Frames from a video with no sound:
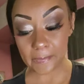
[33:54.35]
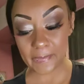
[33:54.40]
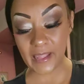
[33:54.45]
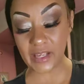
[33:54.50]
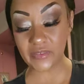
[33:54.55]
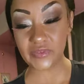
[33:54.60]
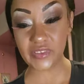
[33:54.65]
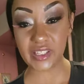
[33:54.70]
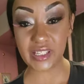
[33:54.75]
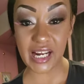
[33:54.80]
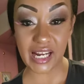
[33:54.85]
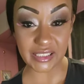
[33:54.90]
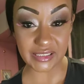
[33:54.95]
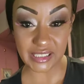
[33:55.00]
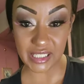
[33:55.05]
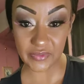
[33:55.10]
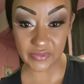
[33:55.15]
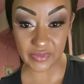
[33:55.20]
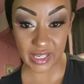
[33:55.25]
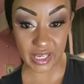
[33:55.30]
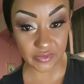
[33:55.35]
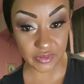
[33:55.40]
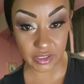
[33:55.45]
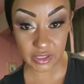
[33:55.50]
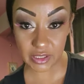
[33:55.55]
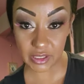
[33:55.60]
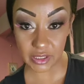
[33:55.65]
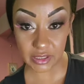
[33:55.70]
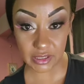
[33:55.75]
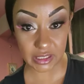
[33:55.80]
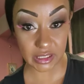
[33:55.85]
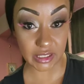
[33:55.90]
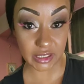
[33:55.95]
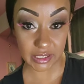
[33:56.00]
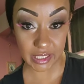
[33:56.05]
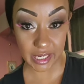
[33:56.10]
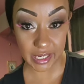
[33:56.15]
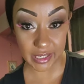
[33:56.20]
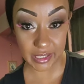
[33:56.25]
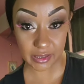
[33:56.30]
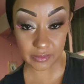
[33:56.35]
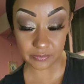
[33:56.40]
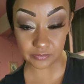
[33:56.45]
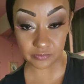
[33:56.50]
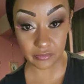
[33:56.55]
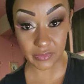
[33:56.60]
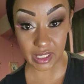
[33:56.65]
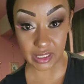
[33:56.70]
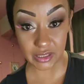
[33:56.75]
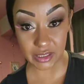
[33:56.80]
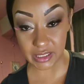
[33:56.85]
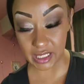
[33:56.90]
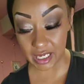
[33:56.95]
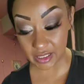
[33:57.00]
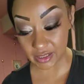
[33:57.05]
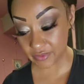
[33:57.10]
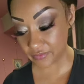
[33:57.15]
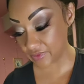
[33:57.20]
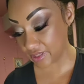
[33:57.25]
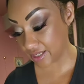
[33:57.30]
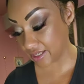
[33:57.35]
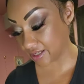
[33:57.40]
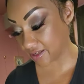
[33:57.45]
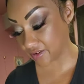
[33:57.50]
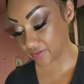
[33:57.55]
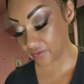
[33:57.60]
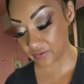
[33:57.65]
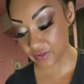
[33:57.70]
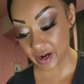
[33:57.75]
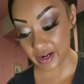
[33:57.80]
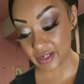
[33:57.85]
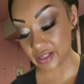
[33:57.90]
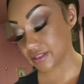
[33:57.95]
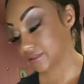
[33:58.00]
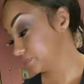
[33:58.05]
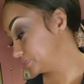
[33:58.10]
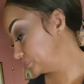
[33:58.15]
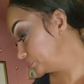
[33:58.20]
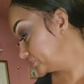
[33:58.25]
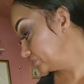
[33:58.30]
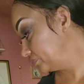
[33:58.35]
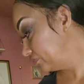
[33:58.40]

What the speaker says: If you guys have never cooked a steak inside of the air fryer,